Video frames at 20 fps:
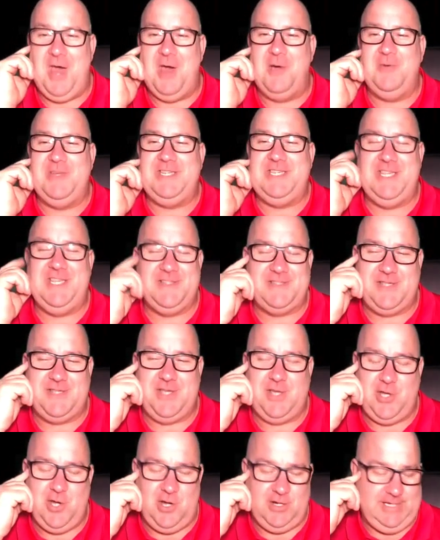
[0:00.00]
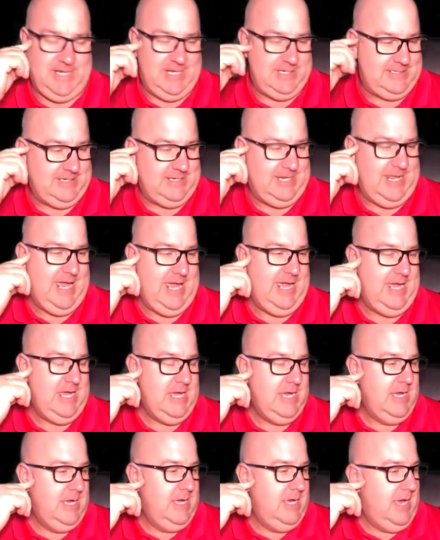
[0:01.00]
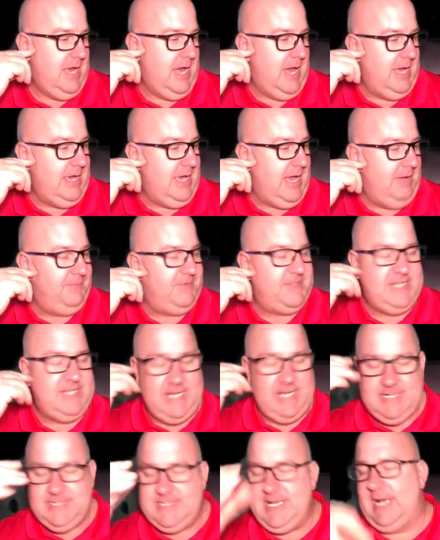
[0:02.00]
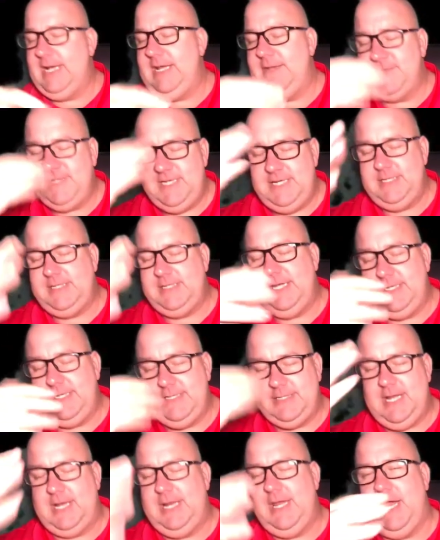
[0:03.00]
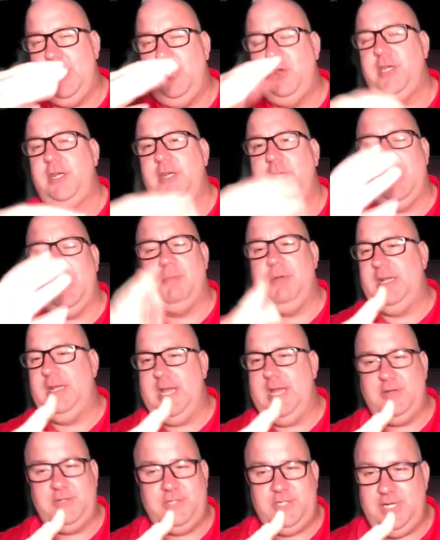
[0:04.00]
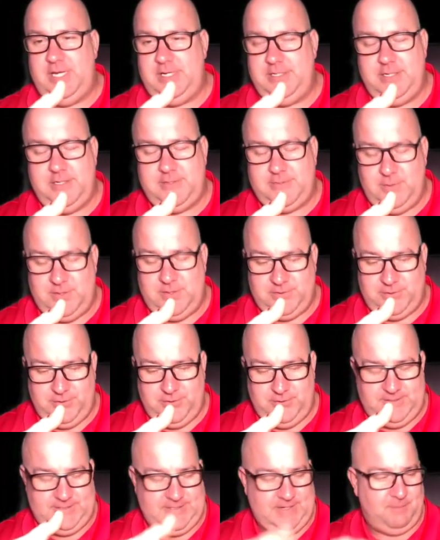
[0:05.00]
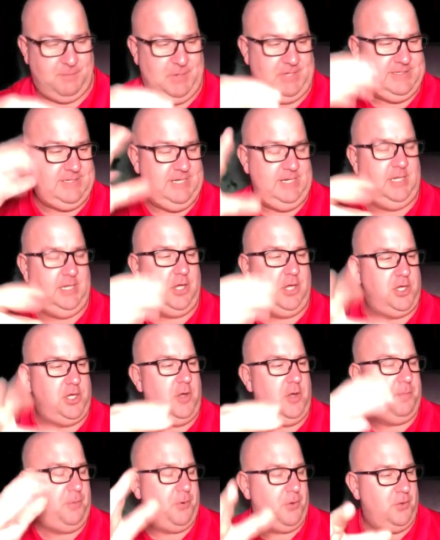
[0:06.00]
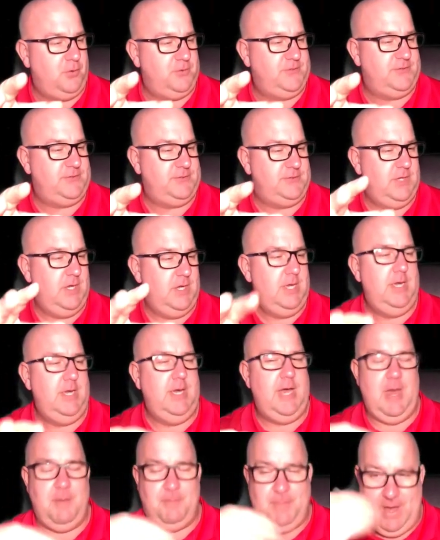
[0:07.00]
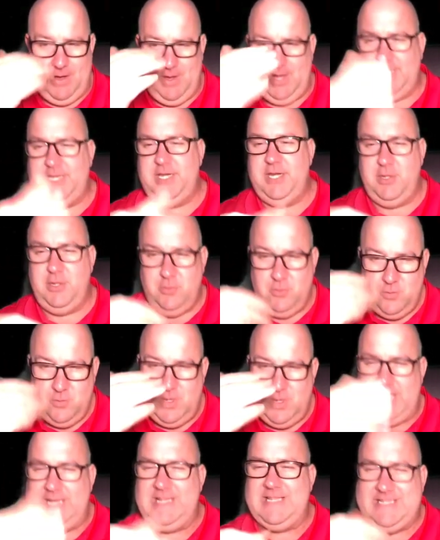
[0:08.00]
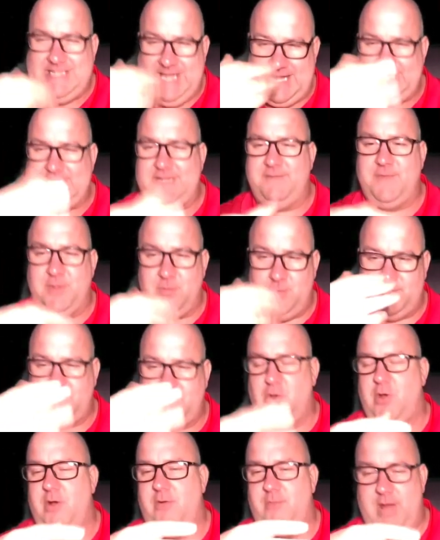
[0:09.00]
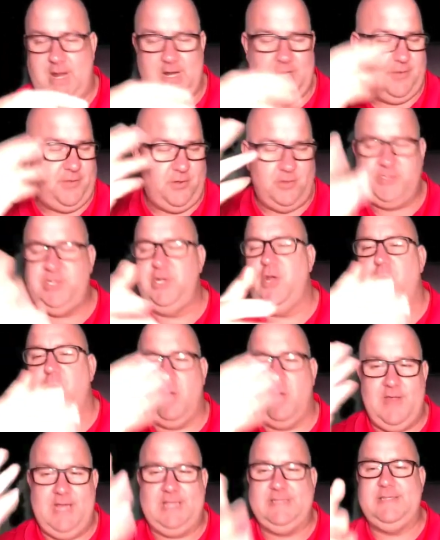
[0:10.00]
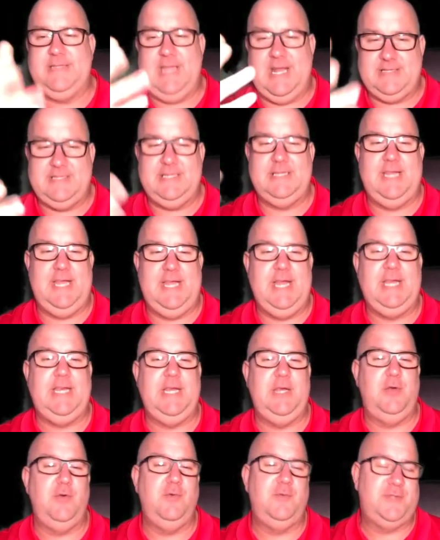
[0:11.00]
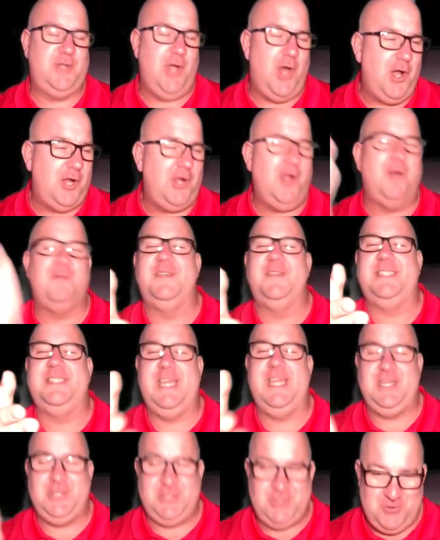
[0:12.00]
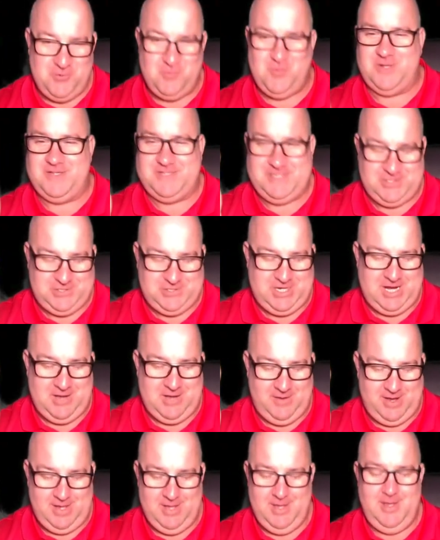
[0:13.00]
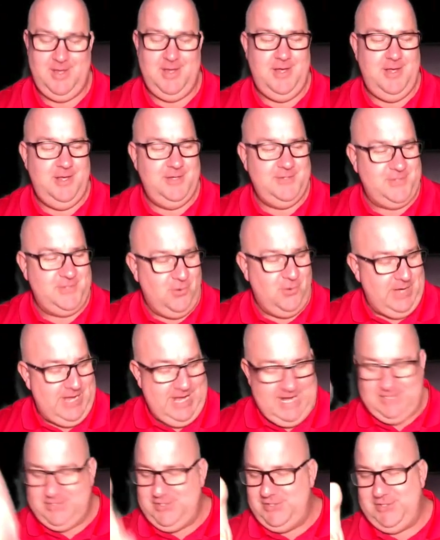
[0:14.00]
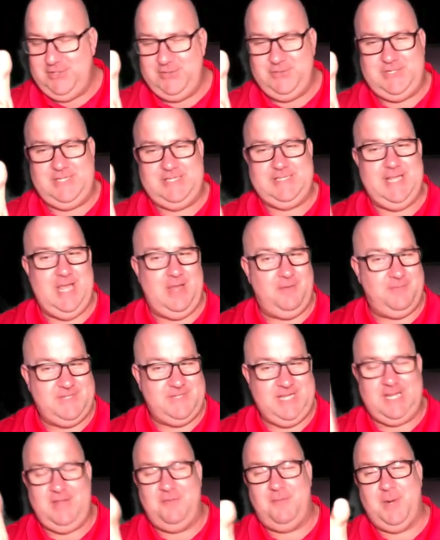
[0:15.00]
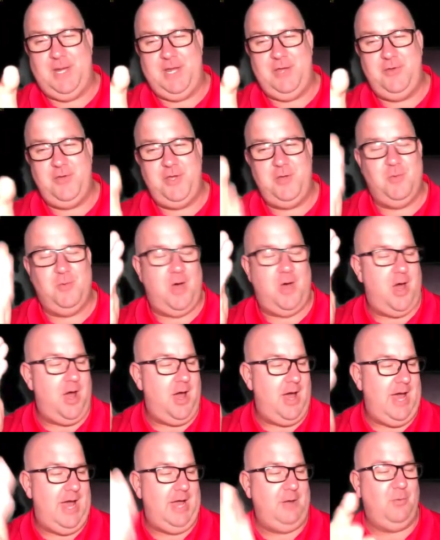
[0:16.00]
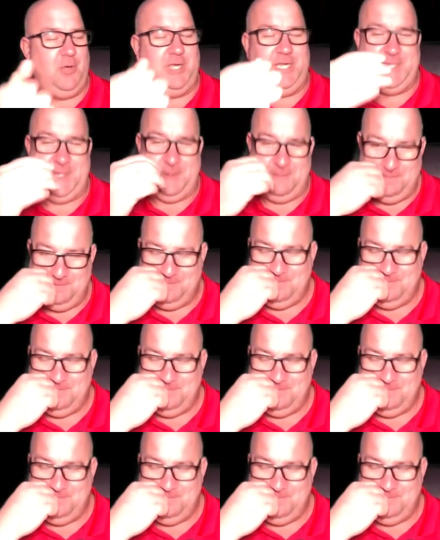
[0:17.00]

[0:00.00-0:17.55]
which is Kirkcaldy. And today, I've seen Danny. Danny. I know you're gonna. I'm gonna allow you to introduce yourself, but I've seen a lot of your posts about a new incentive that was going around. I thought, you know what? That's a lady who's got a conversation who wants to share it. So introduce yourself. Tell everybody who you are and what you do.